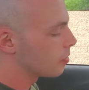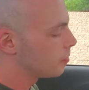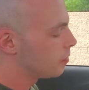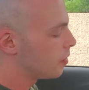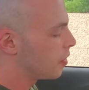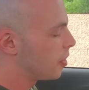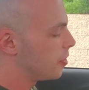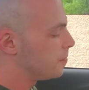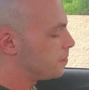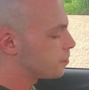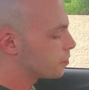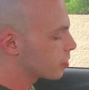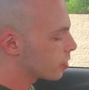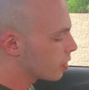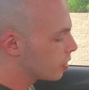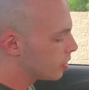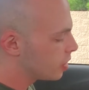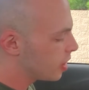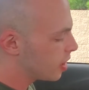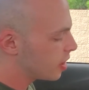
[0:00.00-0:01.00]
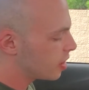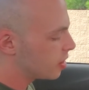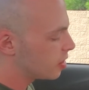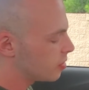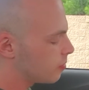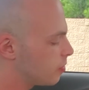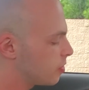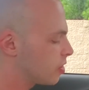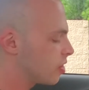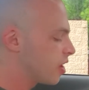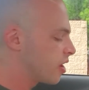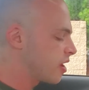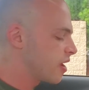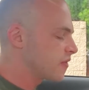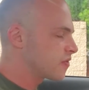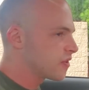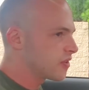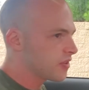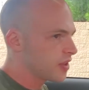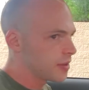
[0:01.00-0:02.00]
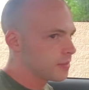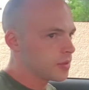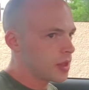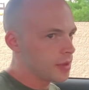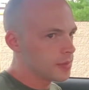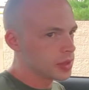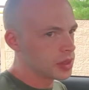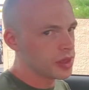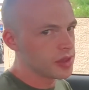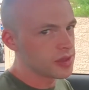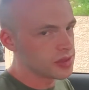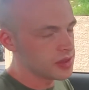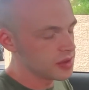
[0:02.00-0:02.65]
But yeah, but, like, at the same time, it, like,